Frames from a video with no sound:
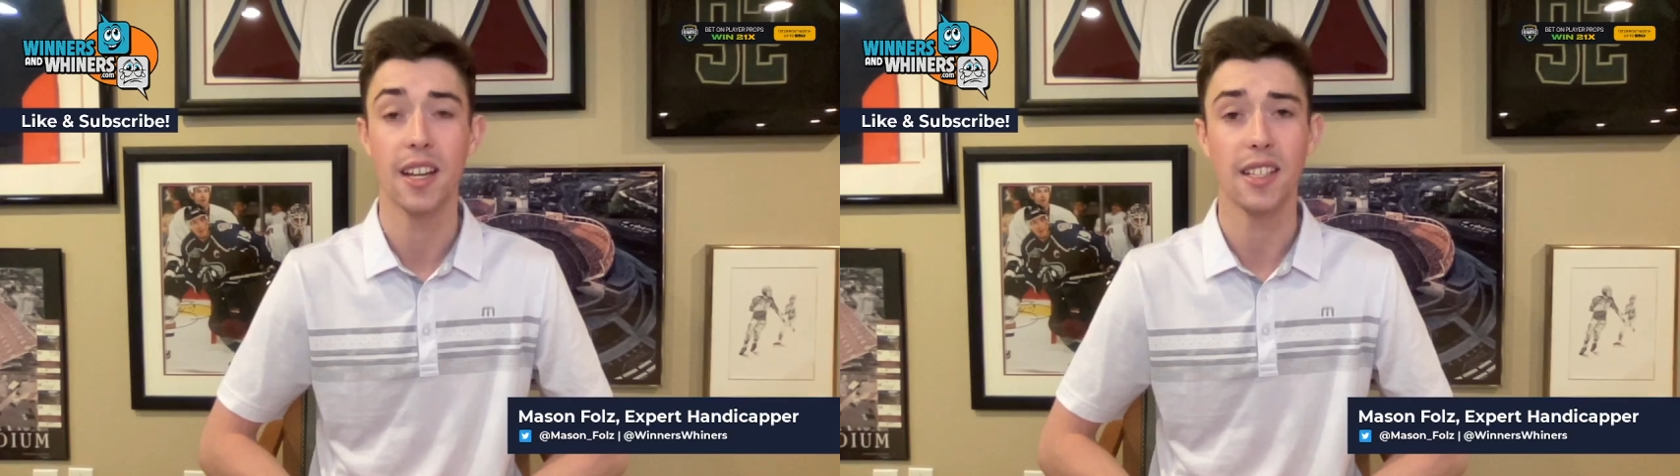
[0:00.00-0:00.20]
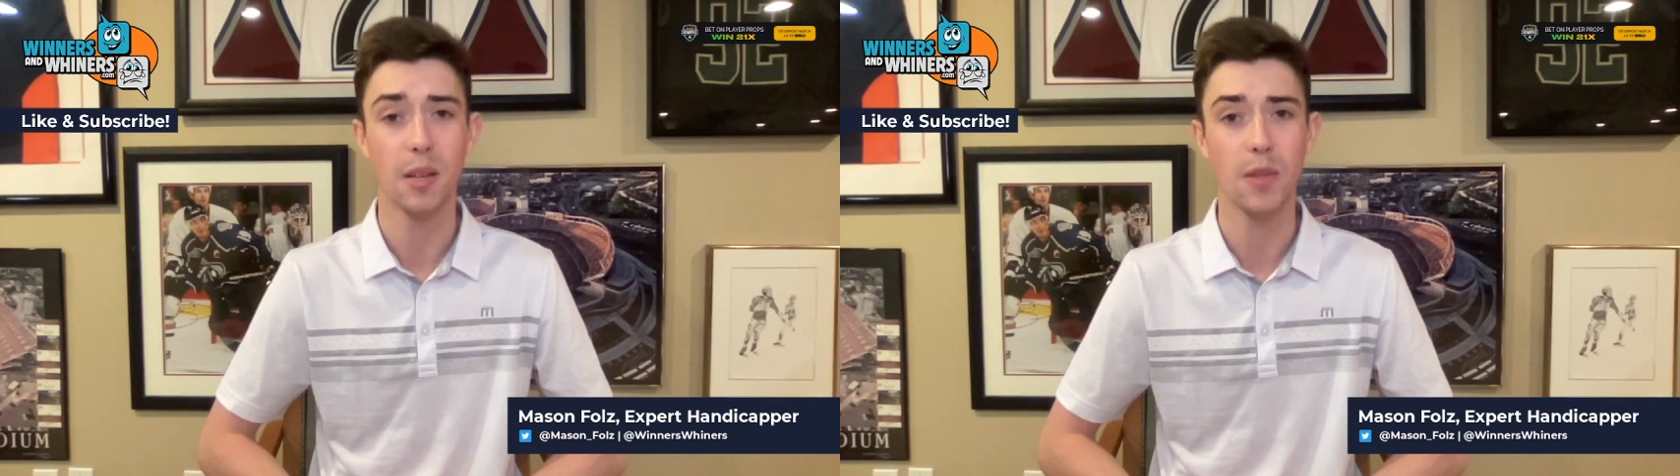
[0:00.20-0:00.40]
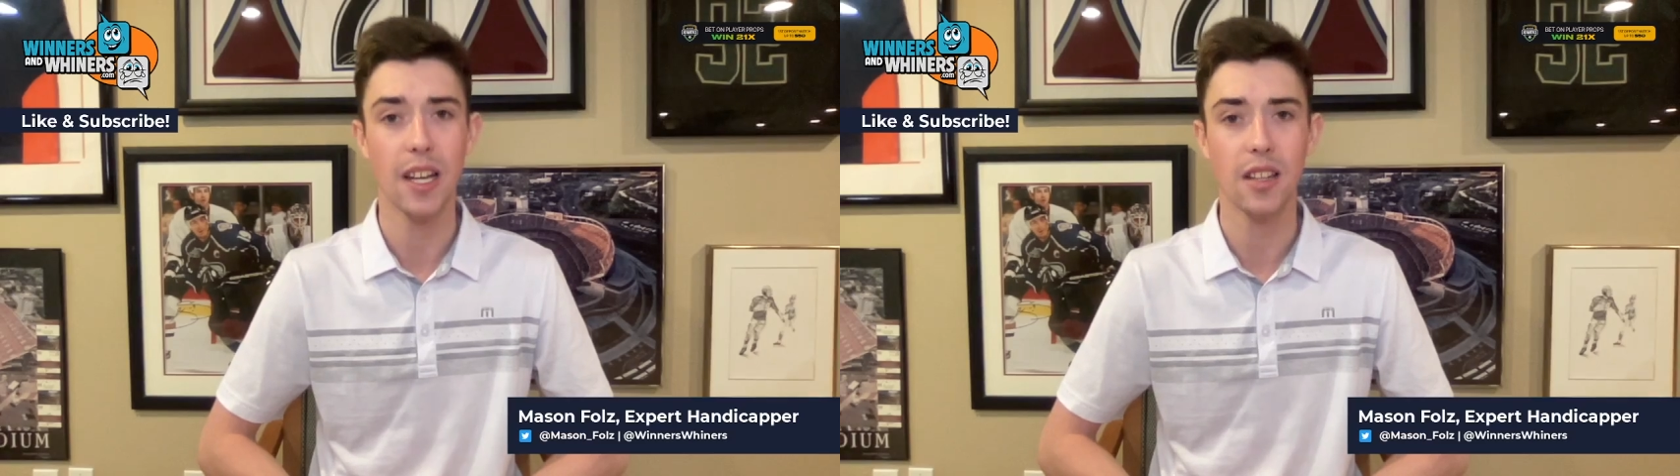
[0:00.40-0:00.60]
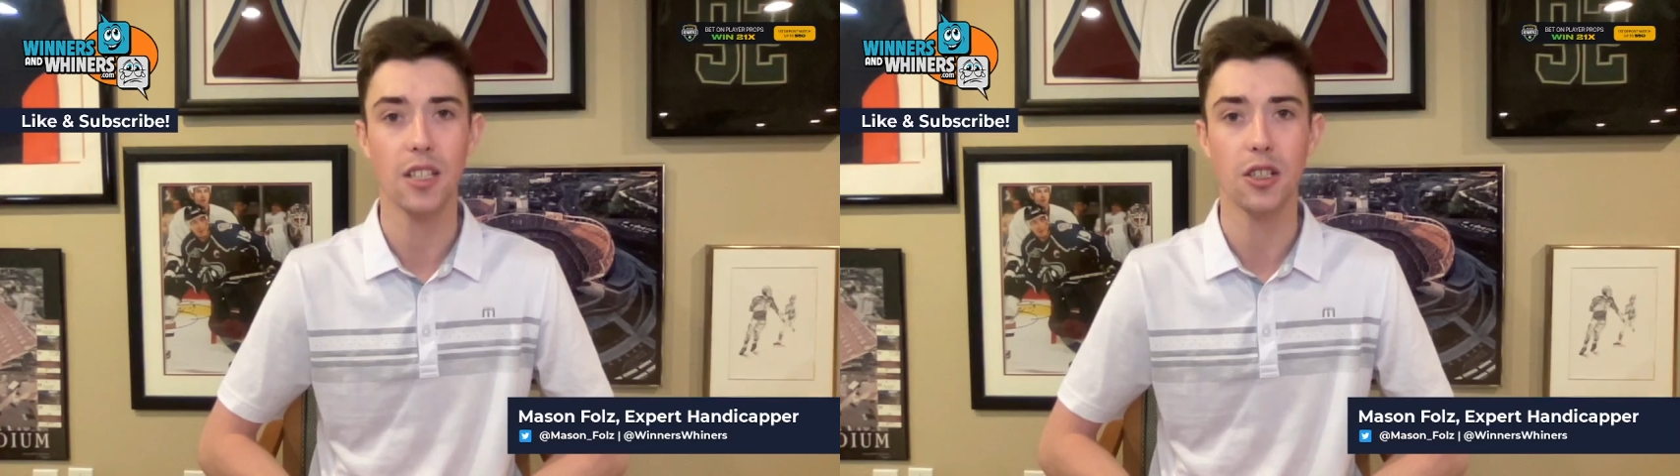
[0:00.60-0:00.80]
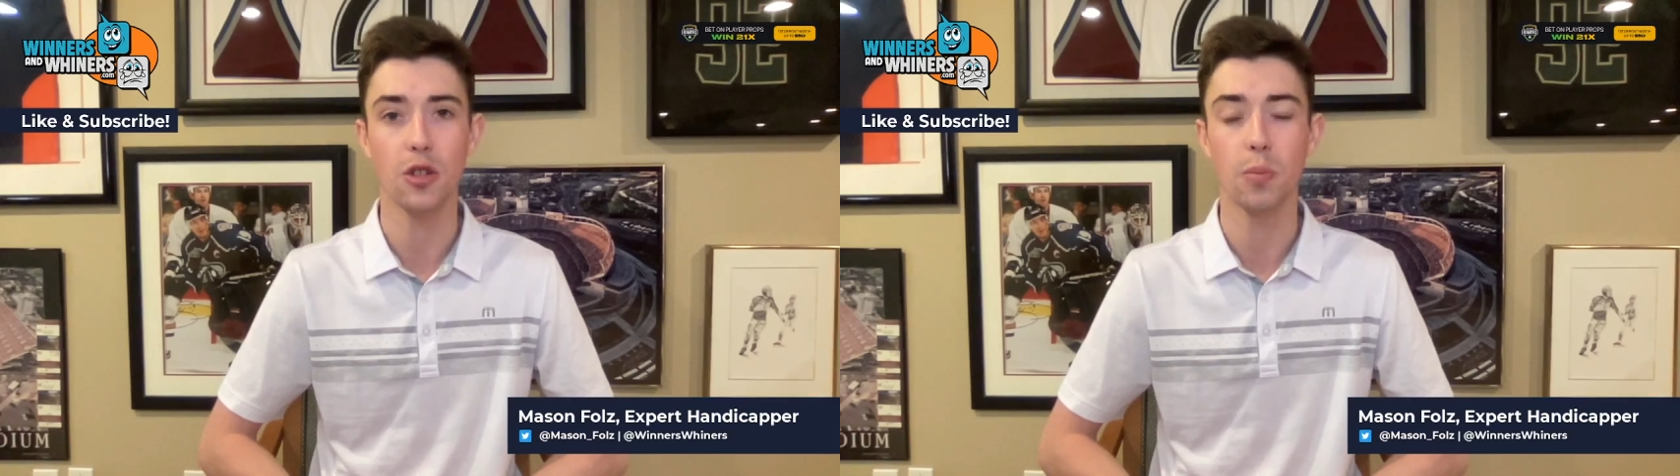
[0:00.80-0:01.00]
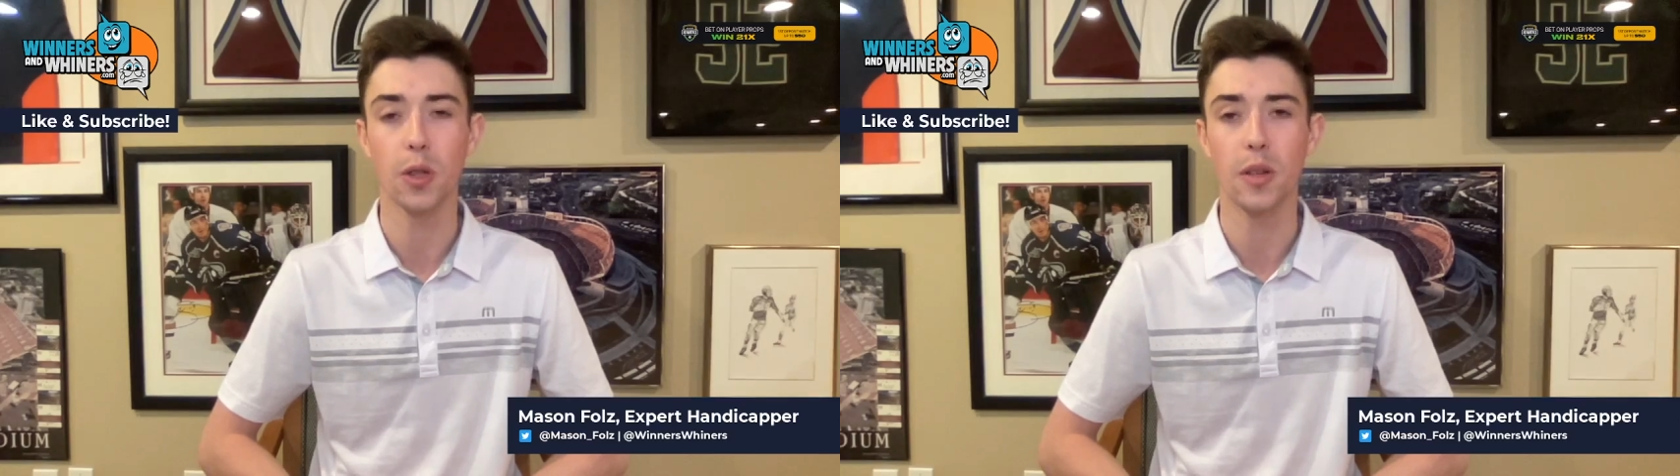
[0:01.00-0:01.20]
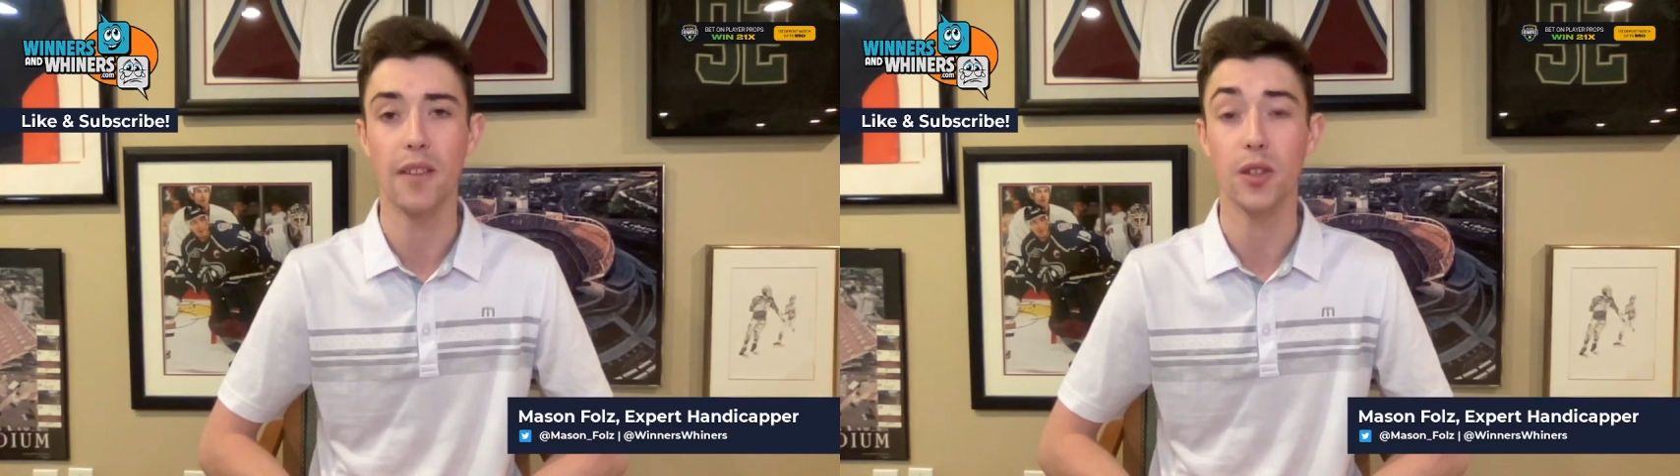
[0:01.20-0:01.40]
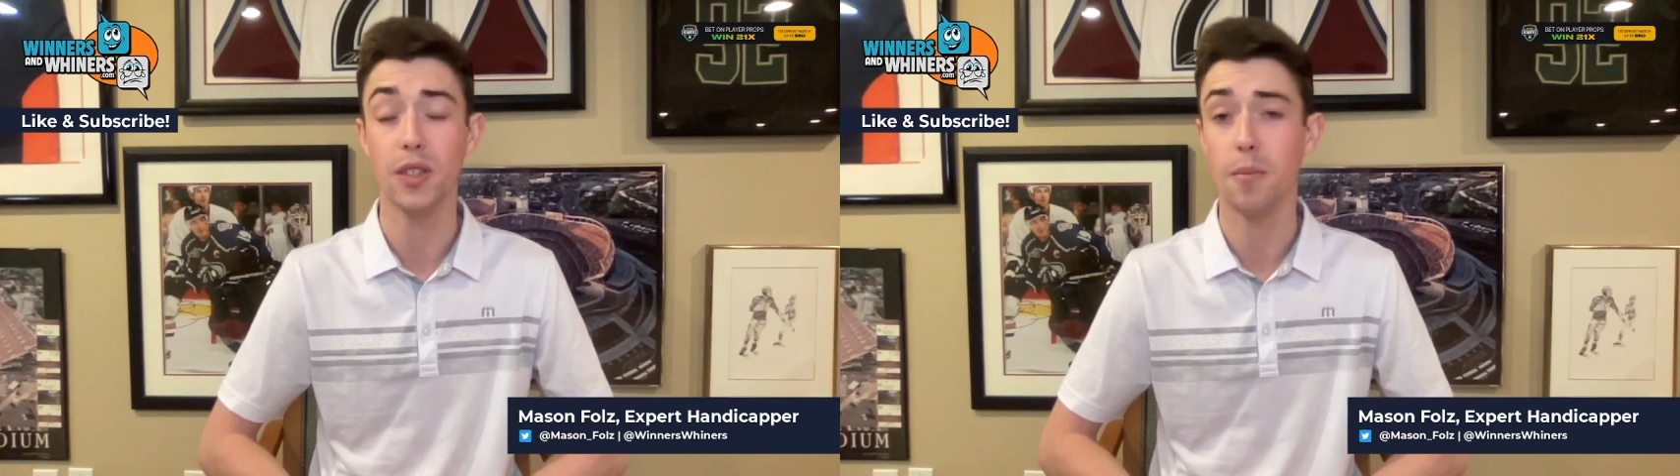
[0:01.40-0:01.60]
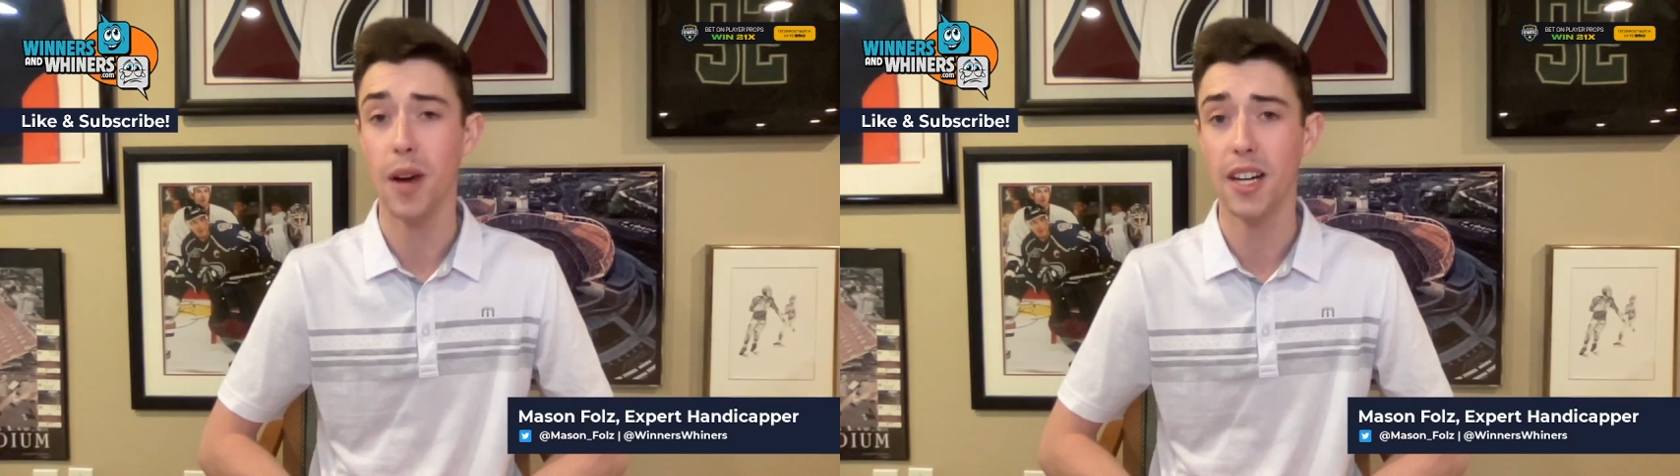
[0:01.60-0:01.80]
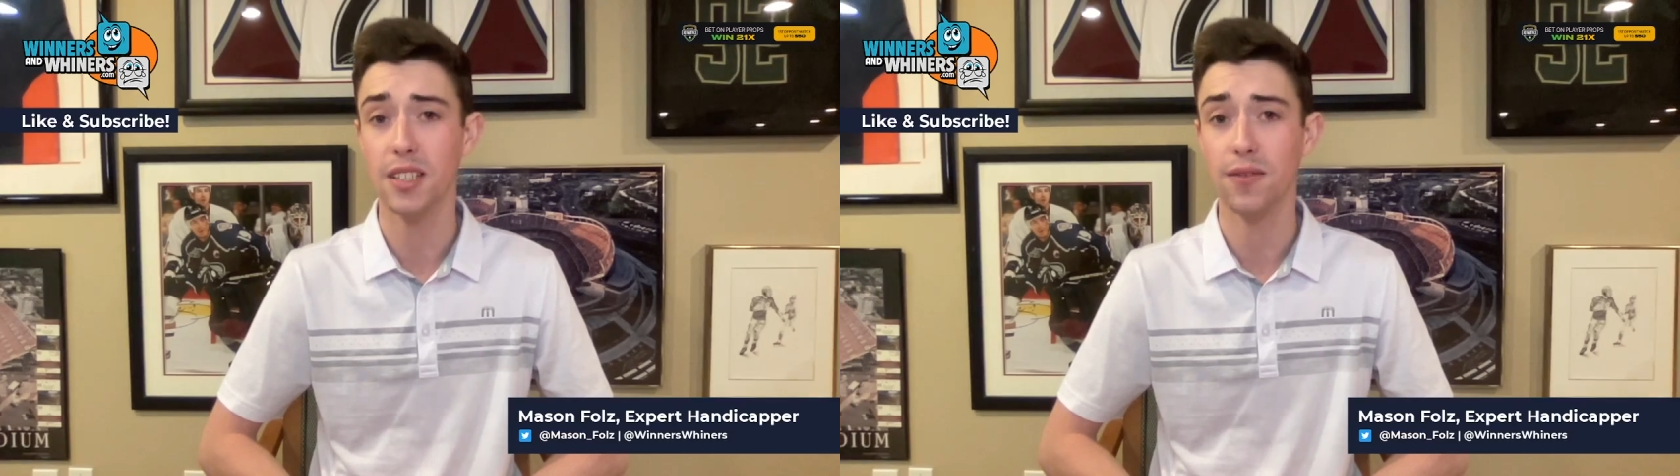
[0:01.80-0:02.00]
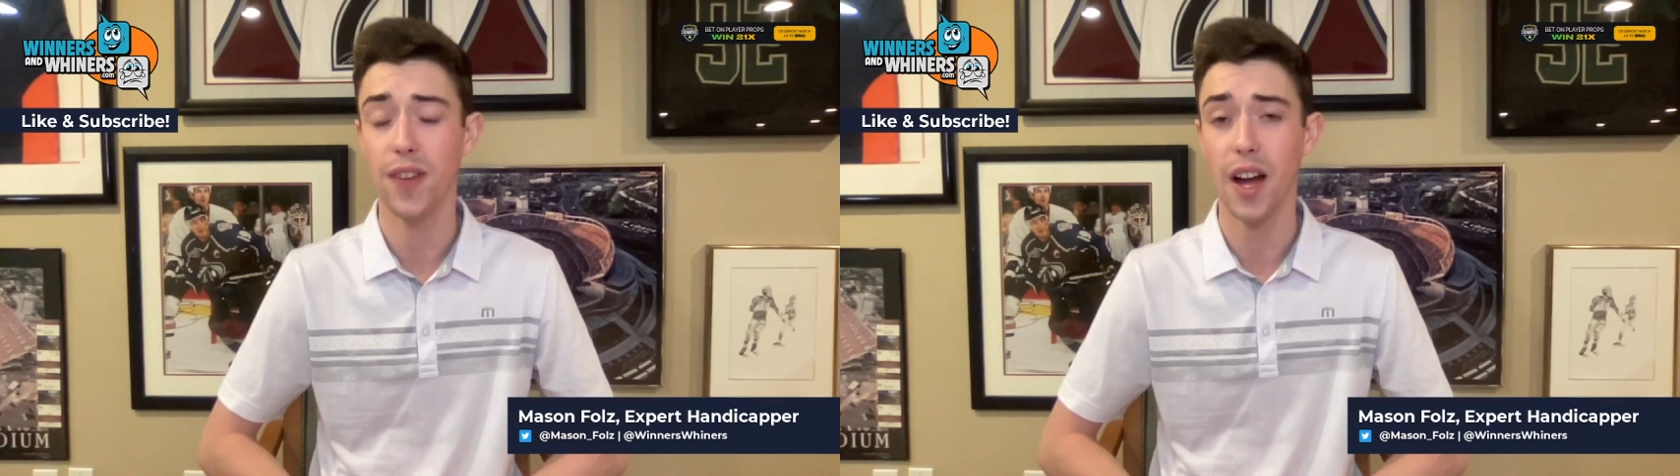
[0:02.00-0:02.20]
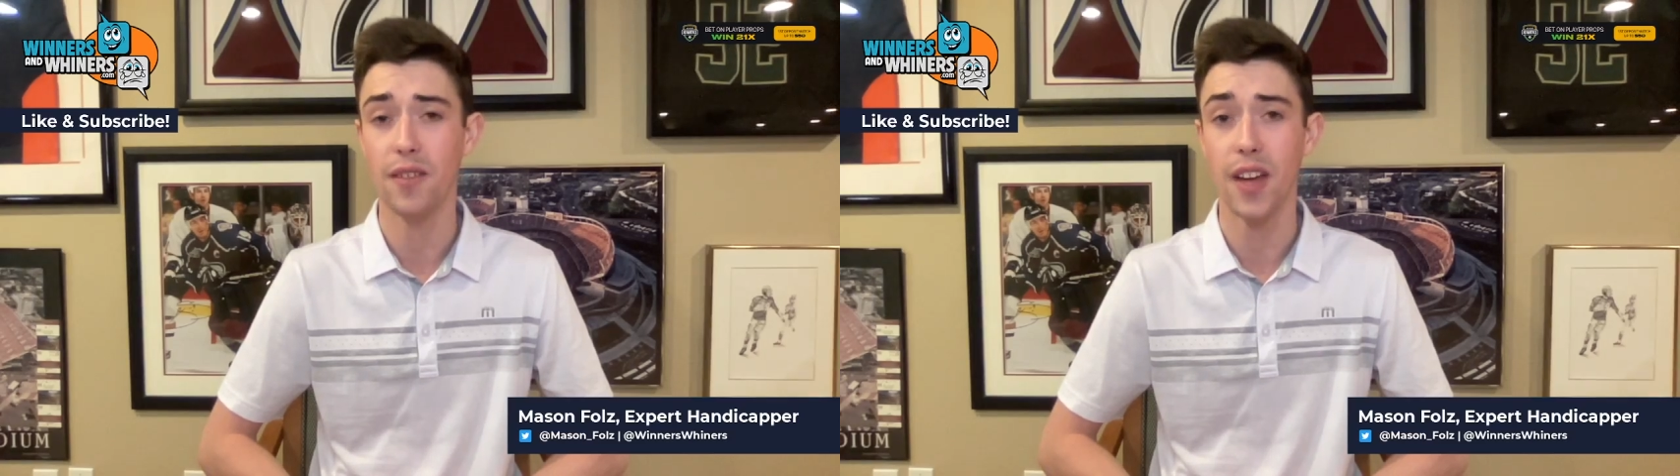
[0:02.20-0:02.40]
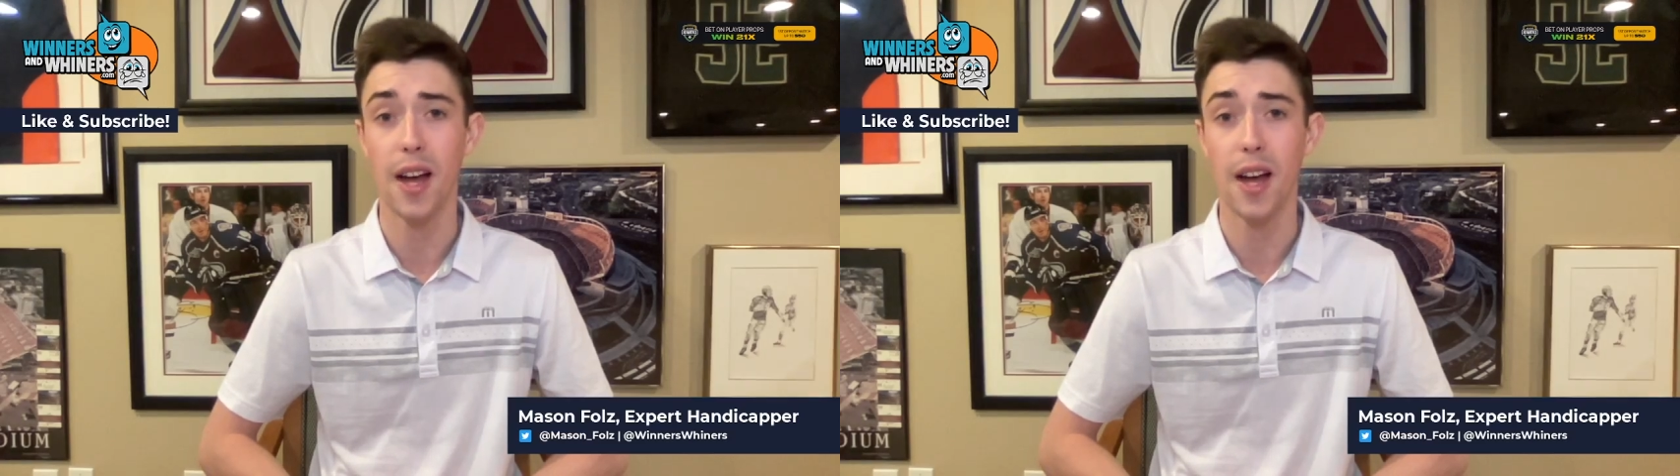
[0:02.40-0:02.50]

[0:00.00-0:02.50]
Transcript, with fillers: as I'm taking the Duke Blue Devils minus five